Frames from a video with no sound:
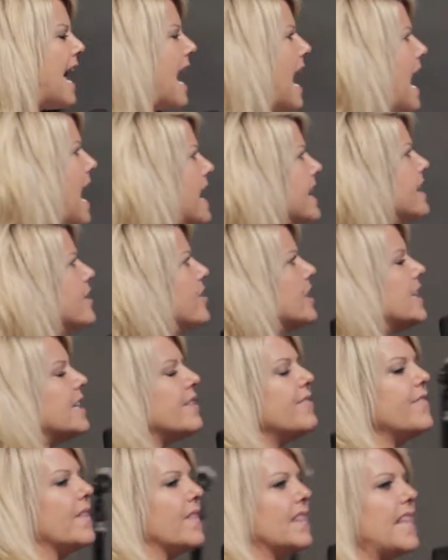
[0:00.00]
I could
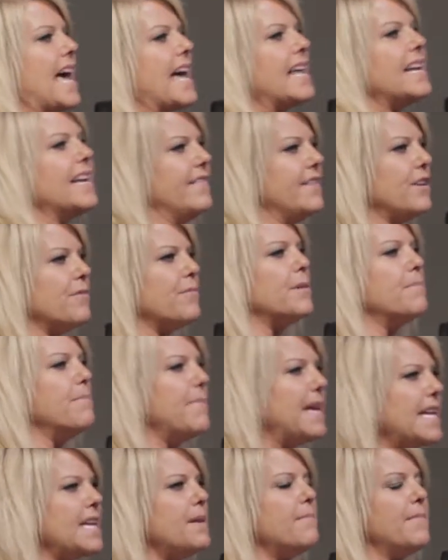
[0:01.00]
have let, and there were
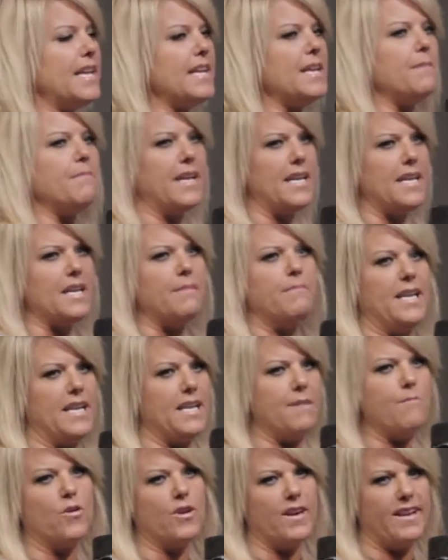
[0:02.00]
many, many, many,
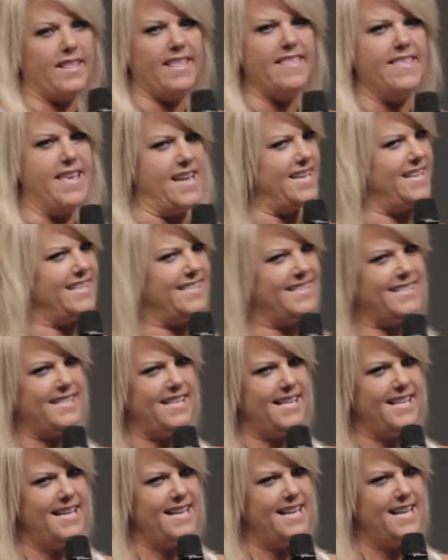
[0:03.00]
many more than this.
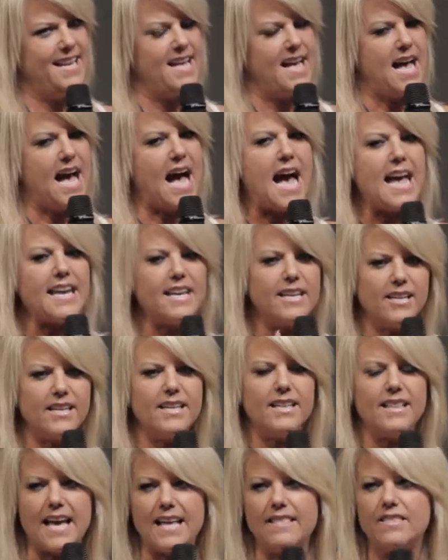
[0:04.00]
I could
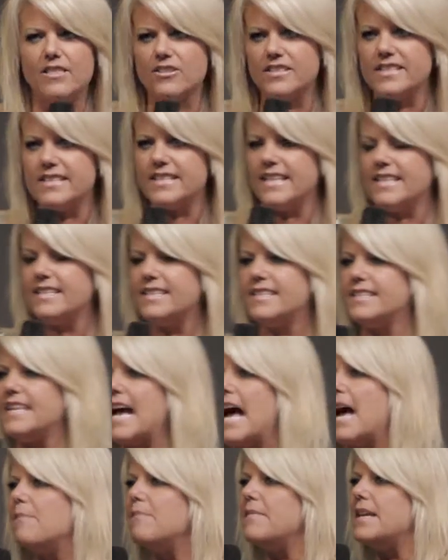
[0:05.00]
have let those things
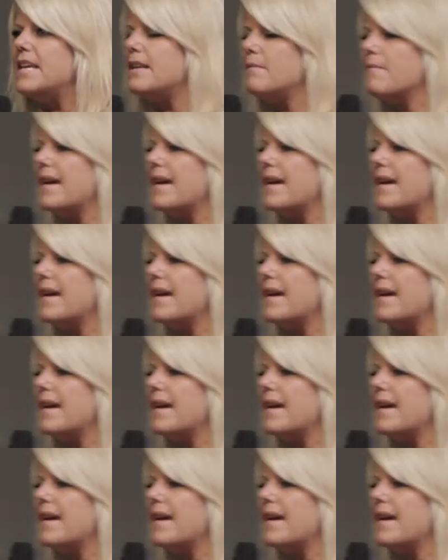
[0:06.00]
stop me